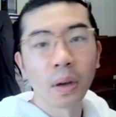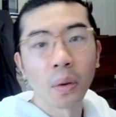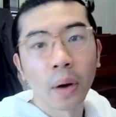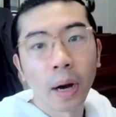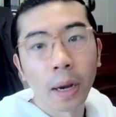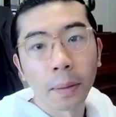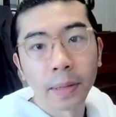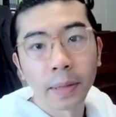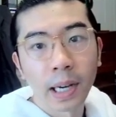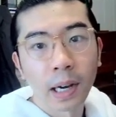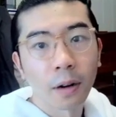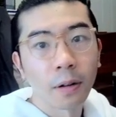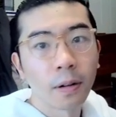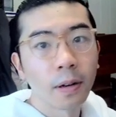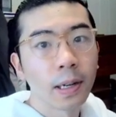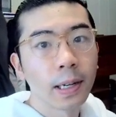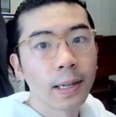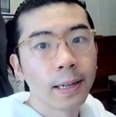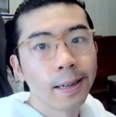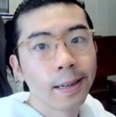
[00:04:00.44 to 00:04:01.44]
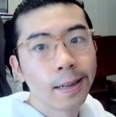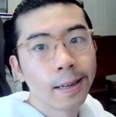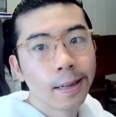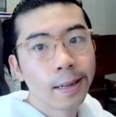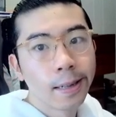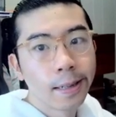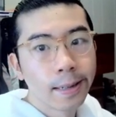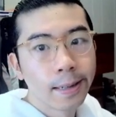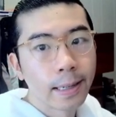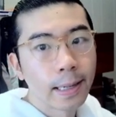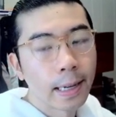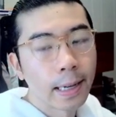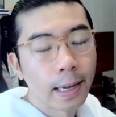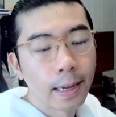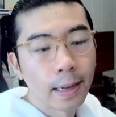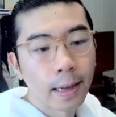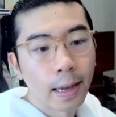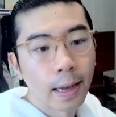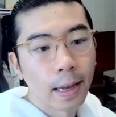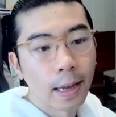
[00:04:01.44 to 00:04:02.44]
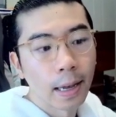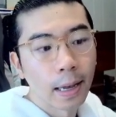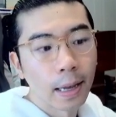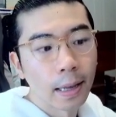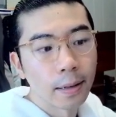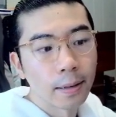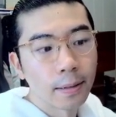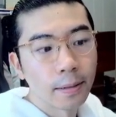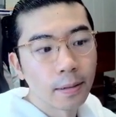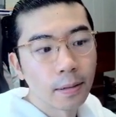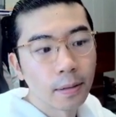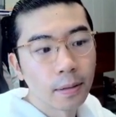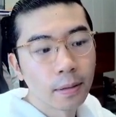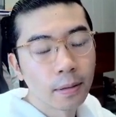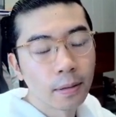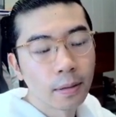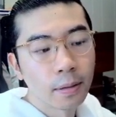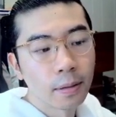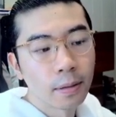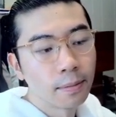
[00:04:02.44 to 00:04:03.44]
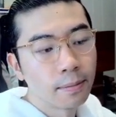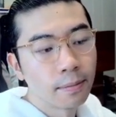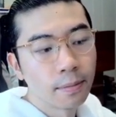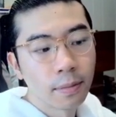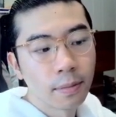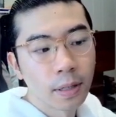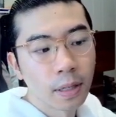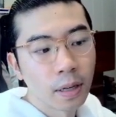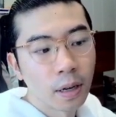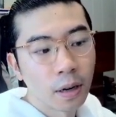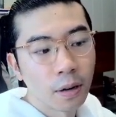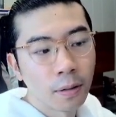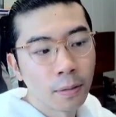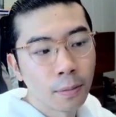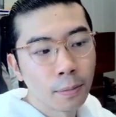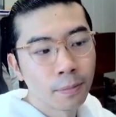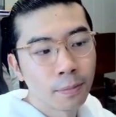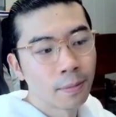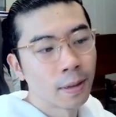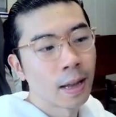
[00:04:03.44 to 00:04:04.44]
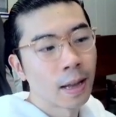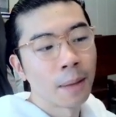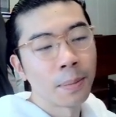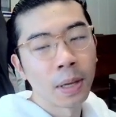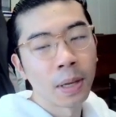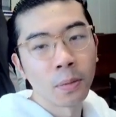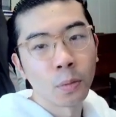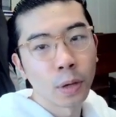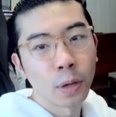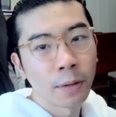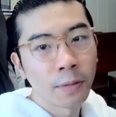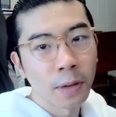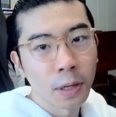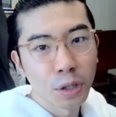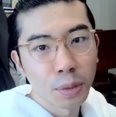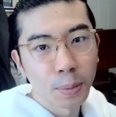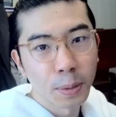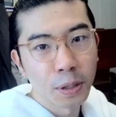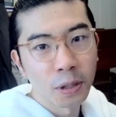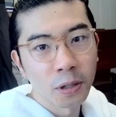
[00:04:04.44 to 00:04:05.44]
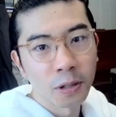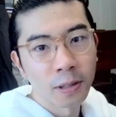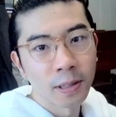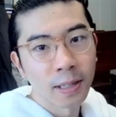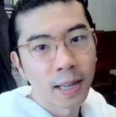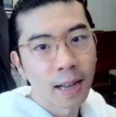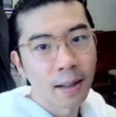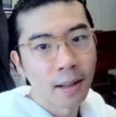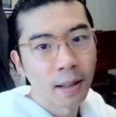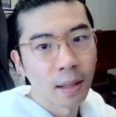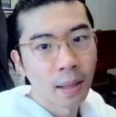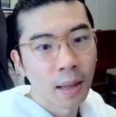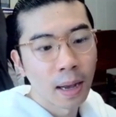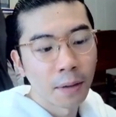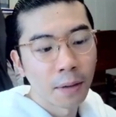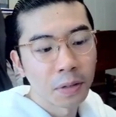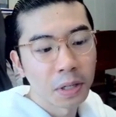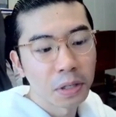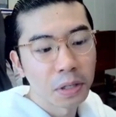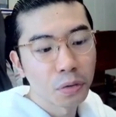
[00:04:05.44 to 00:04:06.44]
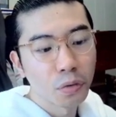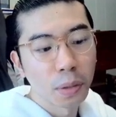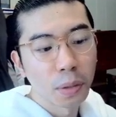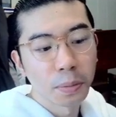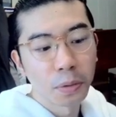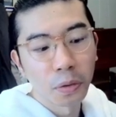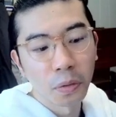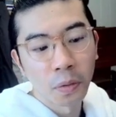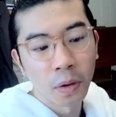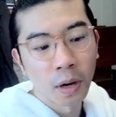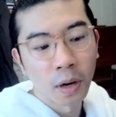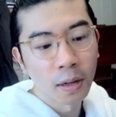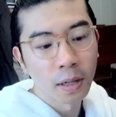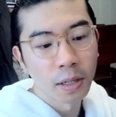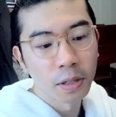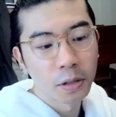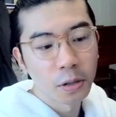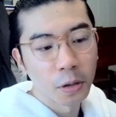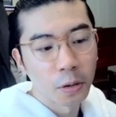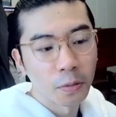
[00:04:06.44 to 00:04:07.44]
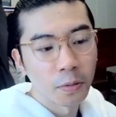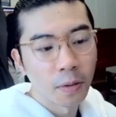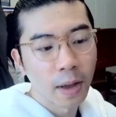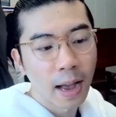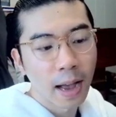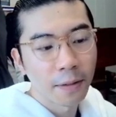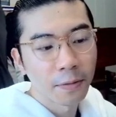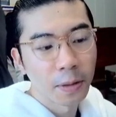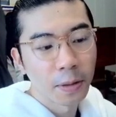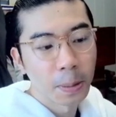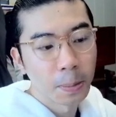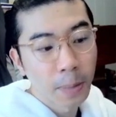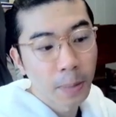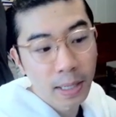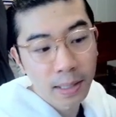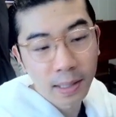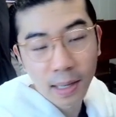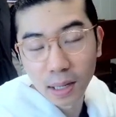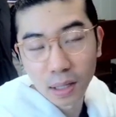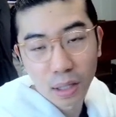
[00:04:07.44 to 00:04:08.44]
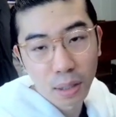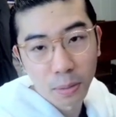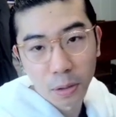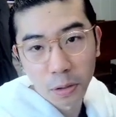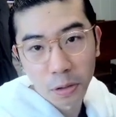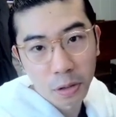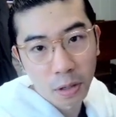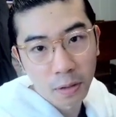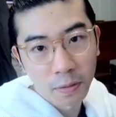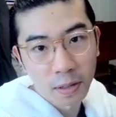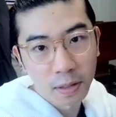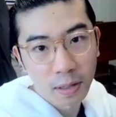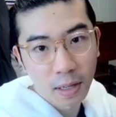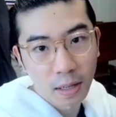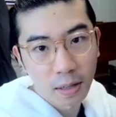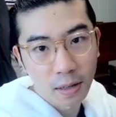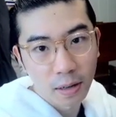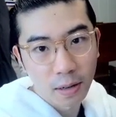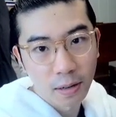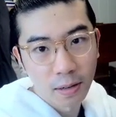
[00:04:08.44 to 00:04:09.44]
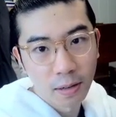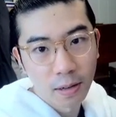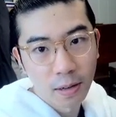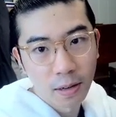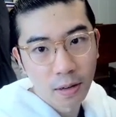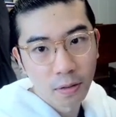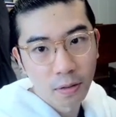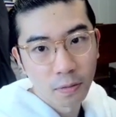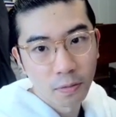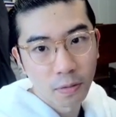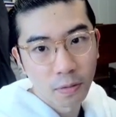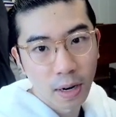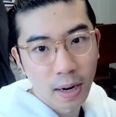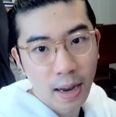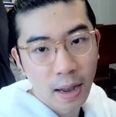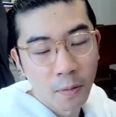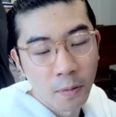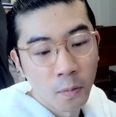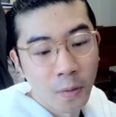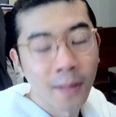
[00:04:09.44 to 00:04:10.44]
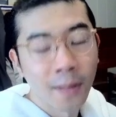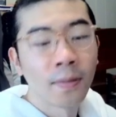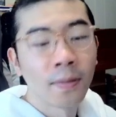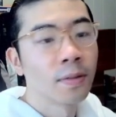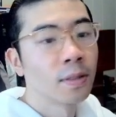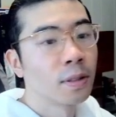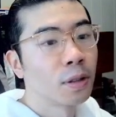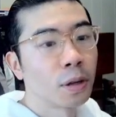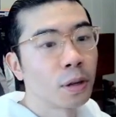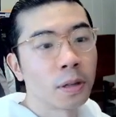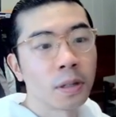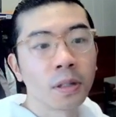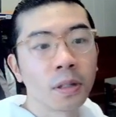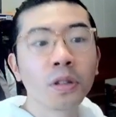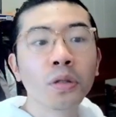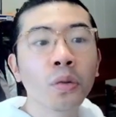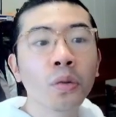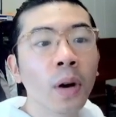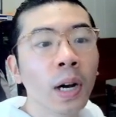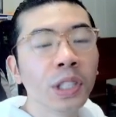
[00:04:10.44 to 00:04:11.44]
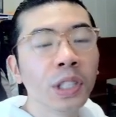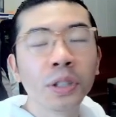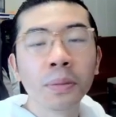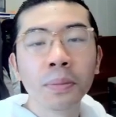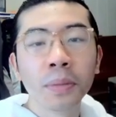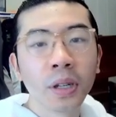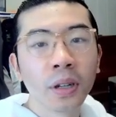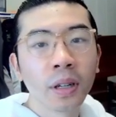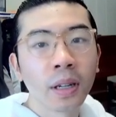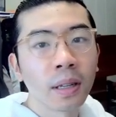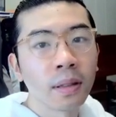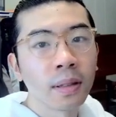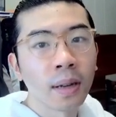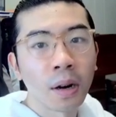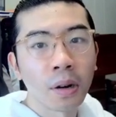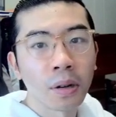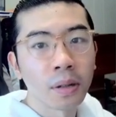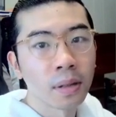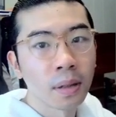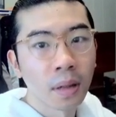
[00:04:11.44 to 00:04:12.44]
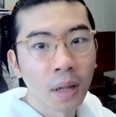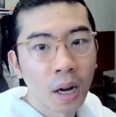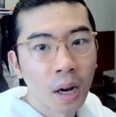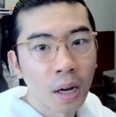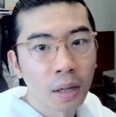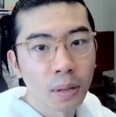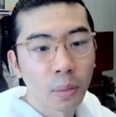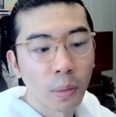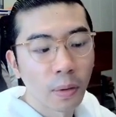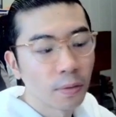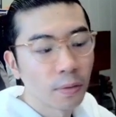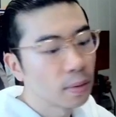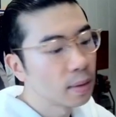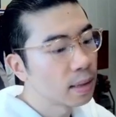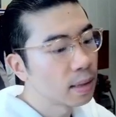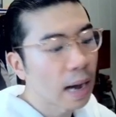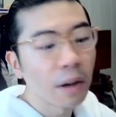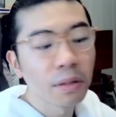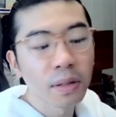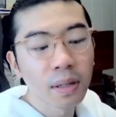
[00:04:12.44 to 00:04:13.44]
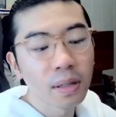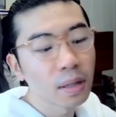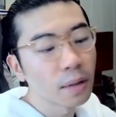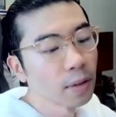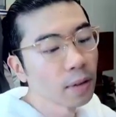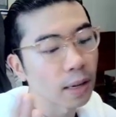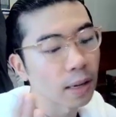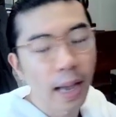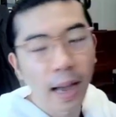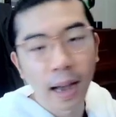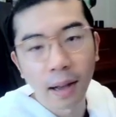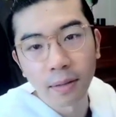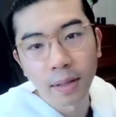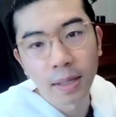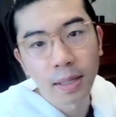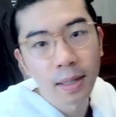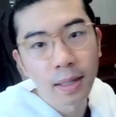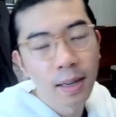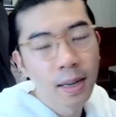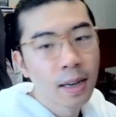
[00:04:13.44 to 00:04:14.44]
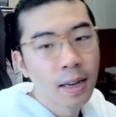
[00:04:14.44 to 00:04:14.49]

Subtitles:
wiped out. And, you know, I mean, we have experienced that a lot of these crypto wallets don't have the best customer service either, right? And when there's $200 million lost with thousands of accounts,